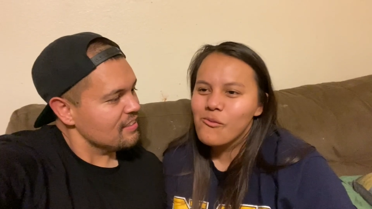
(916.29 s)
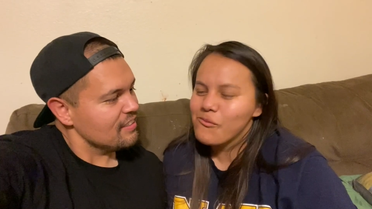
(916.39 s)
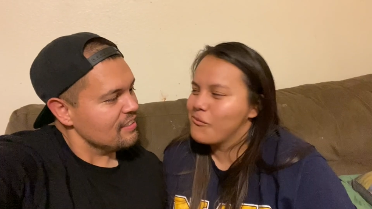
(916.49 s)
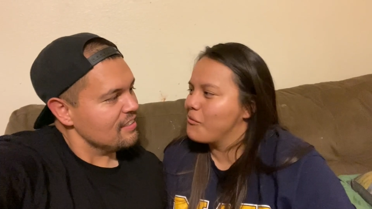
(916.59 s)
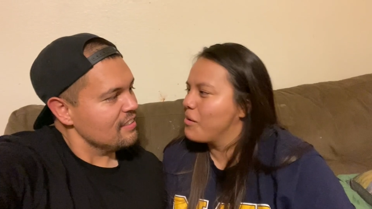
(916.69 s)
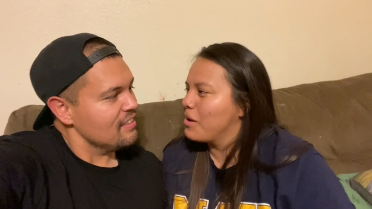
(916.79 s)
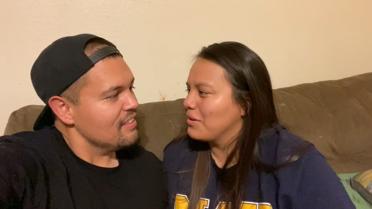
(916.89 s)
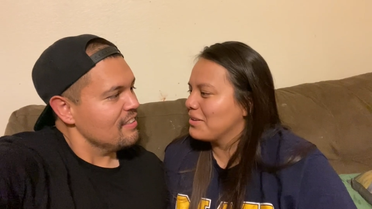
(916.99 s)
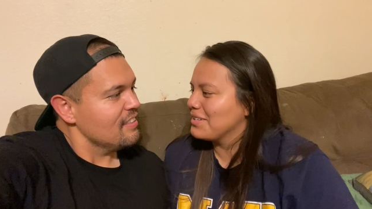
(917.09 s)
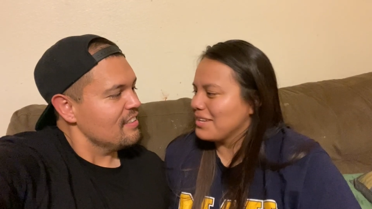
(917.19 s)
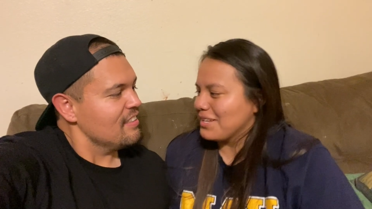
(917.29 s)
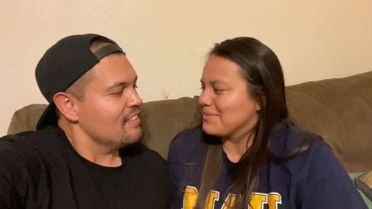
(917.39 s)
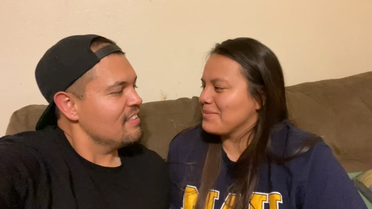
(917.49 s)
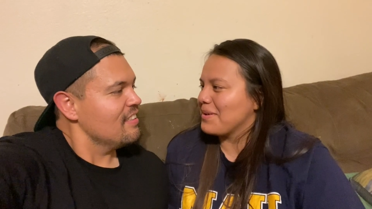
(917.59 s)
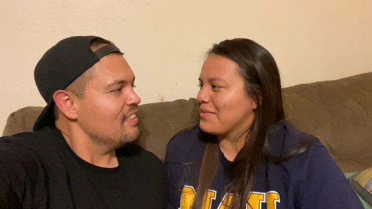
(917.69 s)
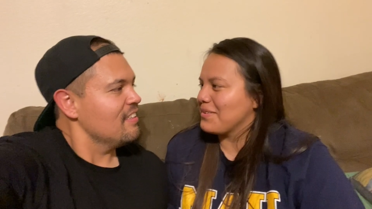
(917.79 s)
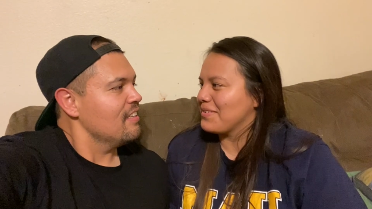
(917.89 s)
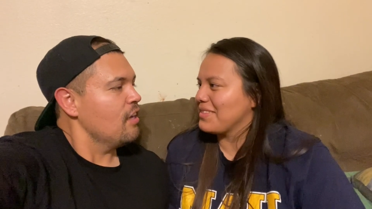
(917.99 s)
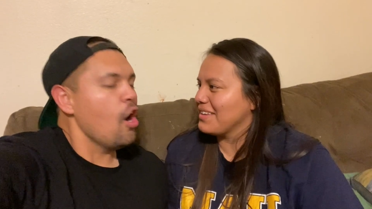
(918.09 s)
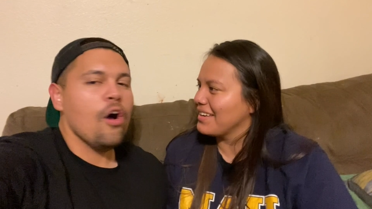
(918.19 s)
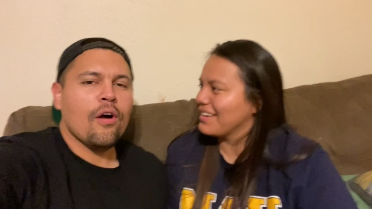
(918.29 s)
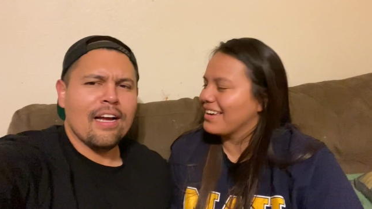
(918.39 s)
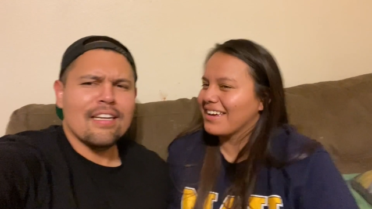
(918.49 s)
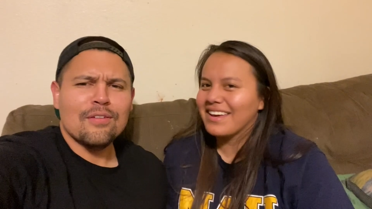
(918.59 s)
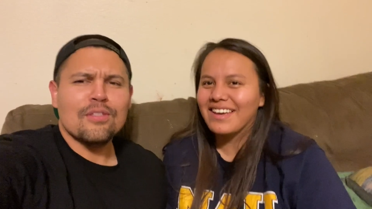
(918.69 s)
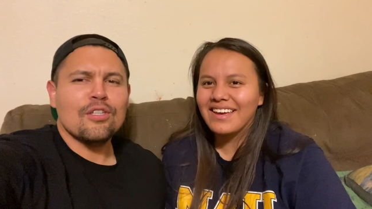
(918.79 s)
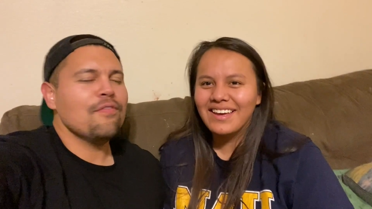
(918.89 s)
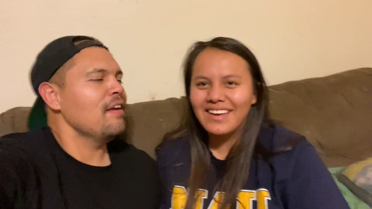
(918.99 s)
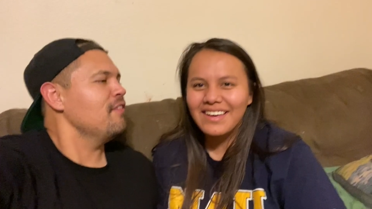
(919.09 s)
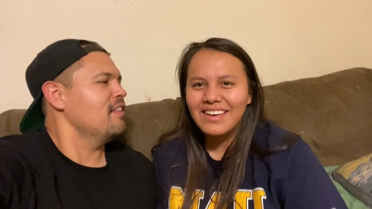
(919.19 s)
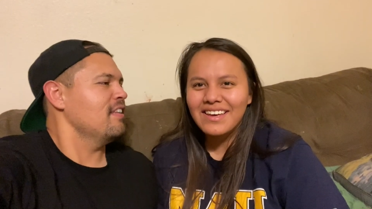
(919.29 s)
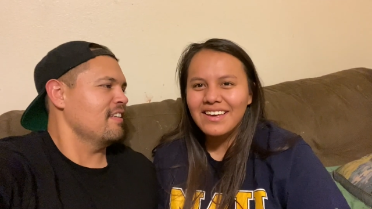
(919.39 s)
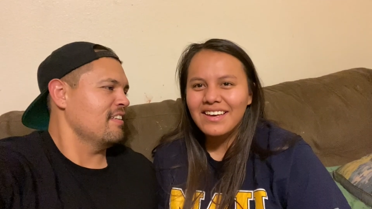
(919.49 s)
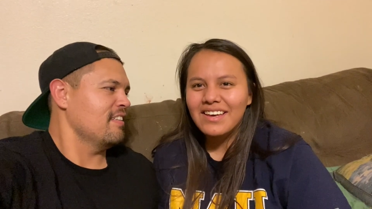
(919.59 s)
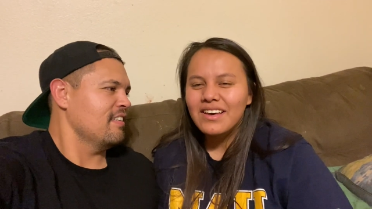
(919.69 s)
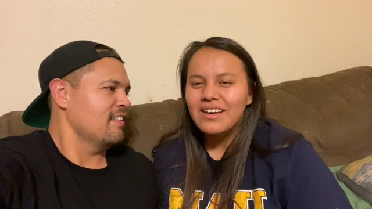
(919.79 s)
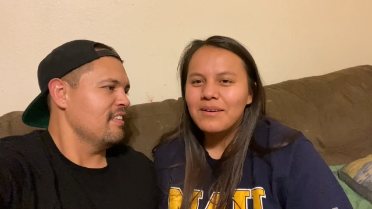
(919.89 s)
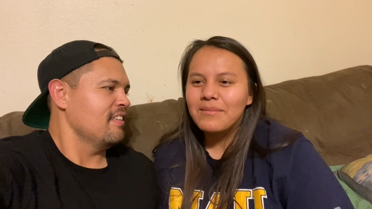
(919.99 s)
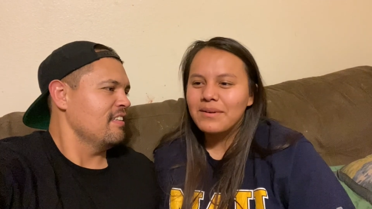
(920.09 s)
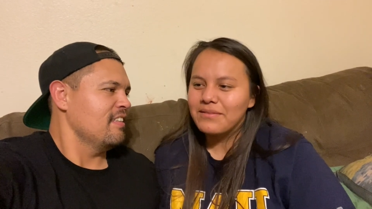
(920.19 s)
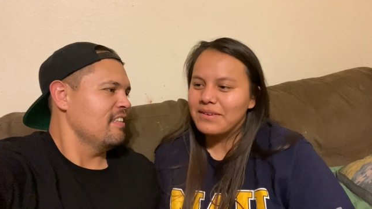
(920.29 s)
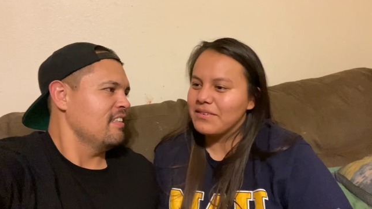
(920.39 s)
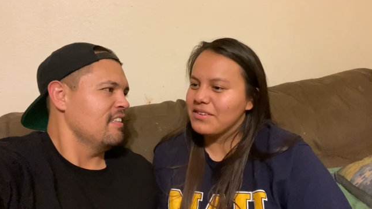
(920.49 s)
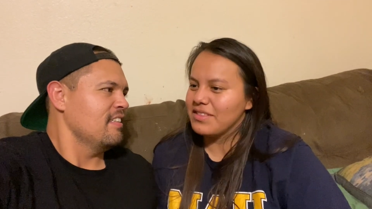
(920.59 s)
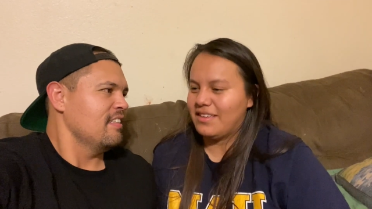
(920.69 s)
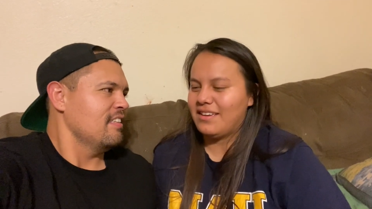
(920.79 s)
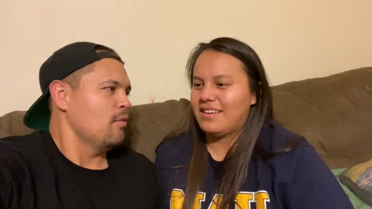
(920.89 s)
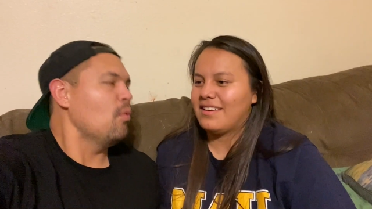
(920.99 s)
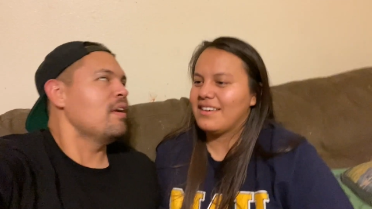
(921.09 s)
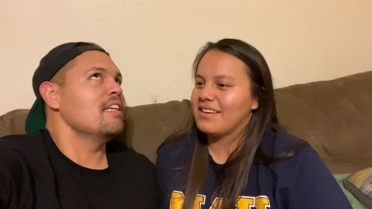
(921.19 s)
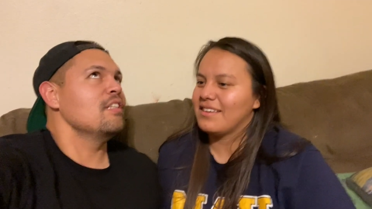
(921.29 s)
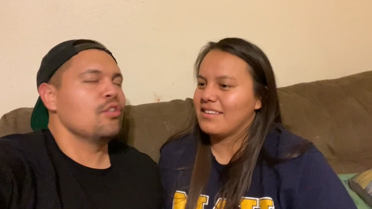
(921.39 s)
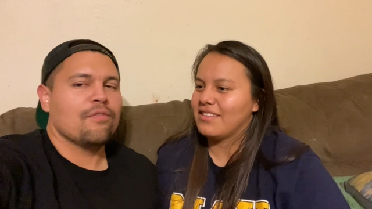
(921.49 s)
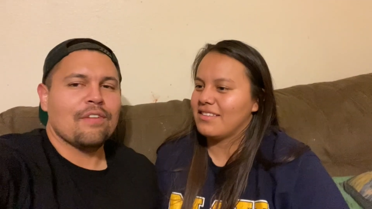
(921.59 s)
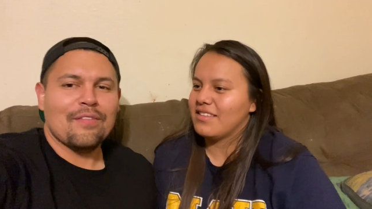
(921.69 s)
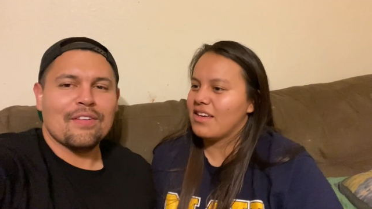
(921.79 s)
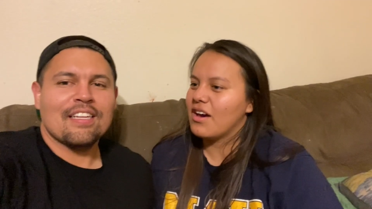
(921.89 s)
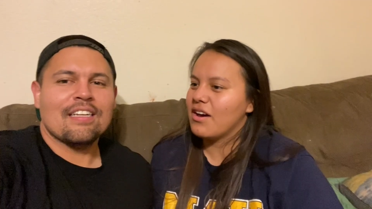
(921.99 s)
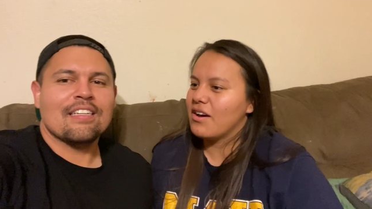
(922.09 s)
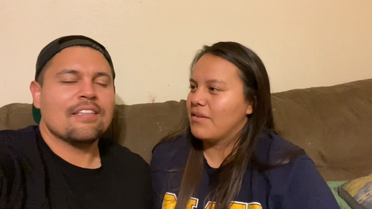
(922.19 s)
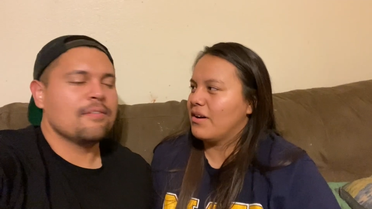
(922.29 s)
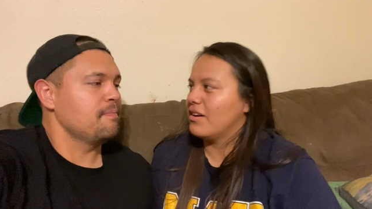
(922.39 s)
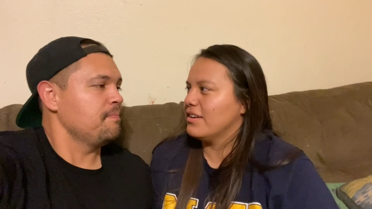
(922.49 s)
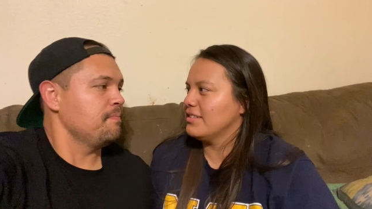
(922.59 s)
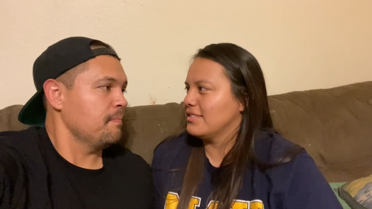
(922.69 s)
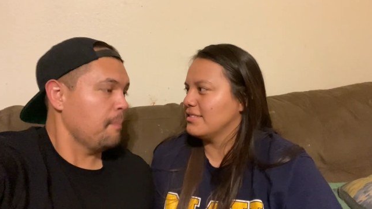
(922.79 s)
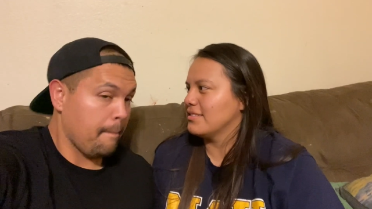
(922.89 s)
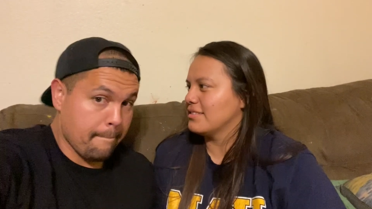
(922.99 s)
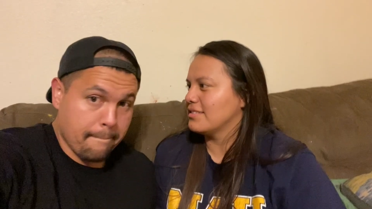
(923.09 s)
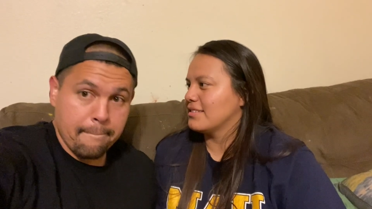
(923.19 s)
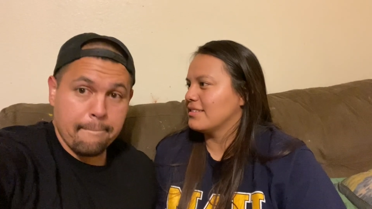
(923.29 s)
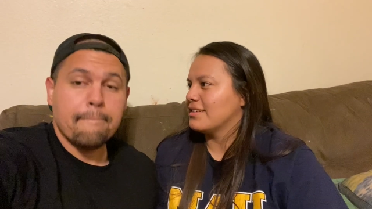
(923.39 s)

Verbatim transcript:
Speaker 1: My, you didn't ask me my favorite
Speaker 2: thing. Oh, I asked you what's your favorite thing.
Speaker 1: My favorite thing.
Speaker 2: What is your favorite thing? About us? Mm-hmm.